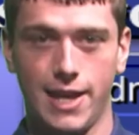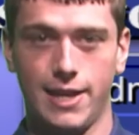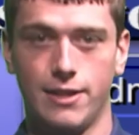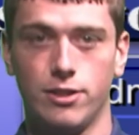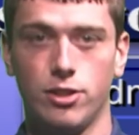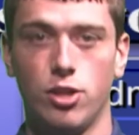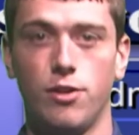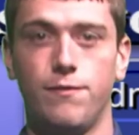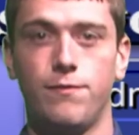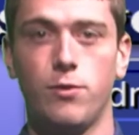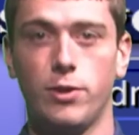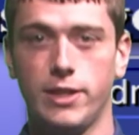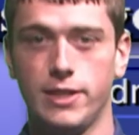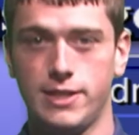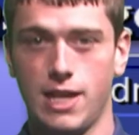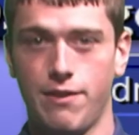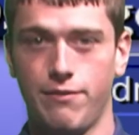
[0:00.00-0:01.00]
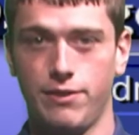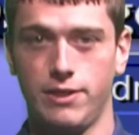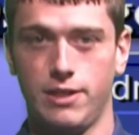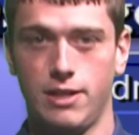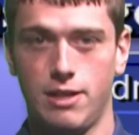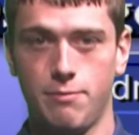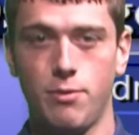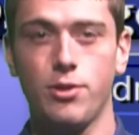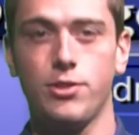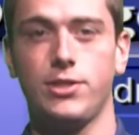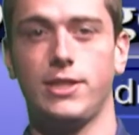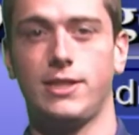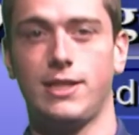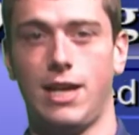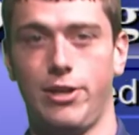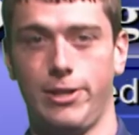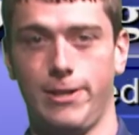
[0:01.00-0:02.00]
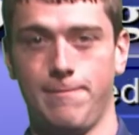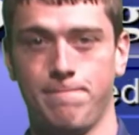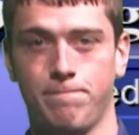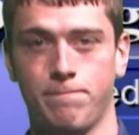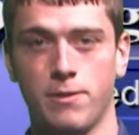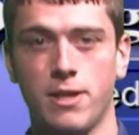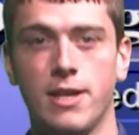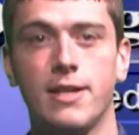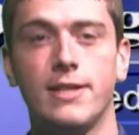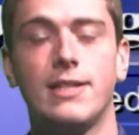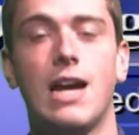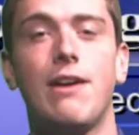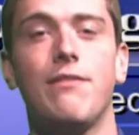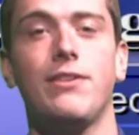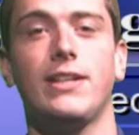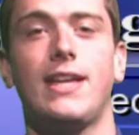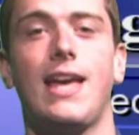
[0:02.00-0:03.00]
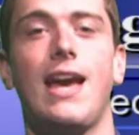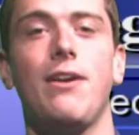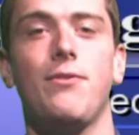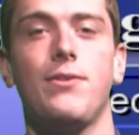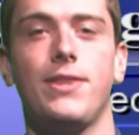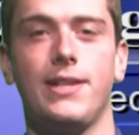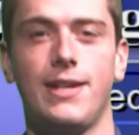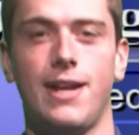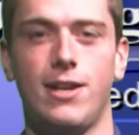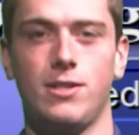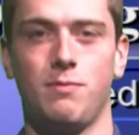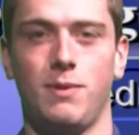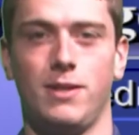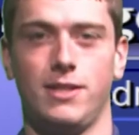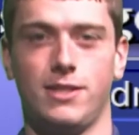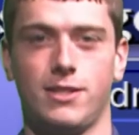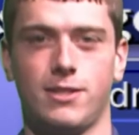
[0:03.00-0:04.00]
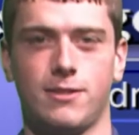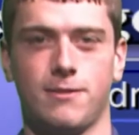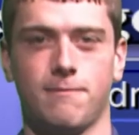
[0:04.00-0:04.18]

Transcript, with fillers: and a low of 47 and mostly cloudy. Now over to Kat with the announcements.